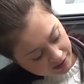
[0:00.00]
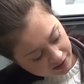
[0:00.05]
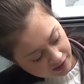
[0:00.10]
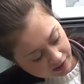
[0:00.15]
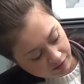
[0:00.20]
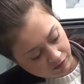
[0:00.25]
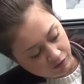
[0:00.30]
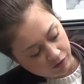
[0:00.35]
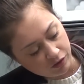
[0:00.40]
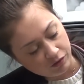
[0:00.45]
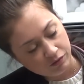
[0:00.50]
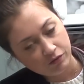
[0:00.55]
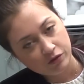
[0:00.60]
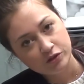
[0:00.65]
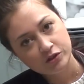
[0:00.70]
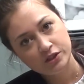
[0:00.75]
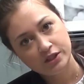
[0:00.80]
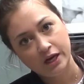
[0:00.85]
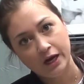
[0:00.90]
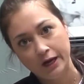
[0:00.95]
Sid for the
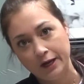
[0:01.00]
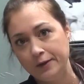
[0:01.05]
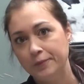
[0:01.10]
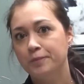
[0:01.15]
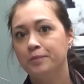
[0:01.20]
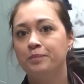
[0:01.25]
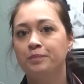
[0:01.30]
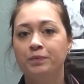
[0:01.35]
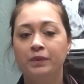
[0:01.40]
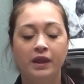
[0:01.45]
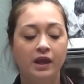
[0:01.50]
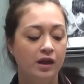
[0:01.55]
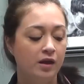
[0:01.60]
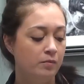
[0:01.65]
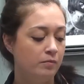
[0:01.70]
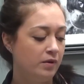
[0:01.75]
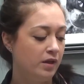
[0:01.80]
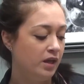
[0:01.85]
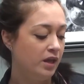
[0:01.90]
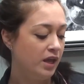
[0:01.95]
first time.
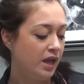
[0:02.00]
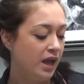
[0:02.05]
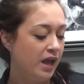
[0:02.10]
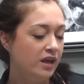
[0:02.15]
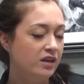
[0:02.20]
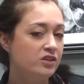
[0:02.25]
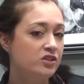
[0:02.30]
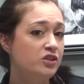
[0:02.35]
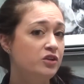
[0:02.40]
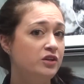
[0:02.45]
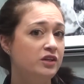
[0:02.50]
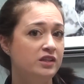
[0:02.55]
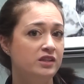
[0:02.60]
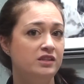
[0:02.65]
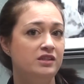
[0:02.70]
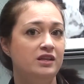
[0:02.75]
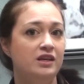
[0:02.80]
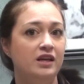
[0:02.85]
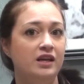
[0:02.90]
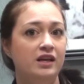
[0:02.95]
As you can
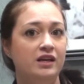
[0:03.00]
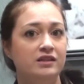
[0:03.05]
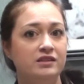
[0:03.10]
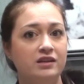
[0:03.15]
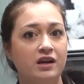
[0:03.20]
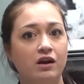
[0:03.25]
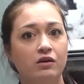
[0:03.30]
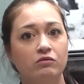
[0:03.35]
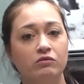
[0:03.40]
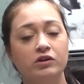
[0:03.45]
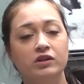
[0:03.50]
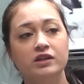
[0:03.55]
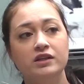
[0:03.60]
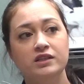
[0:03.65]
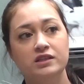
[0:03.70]
see, he's got really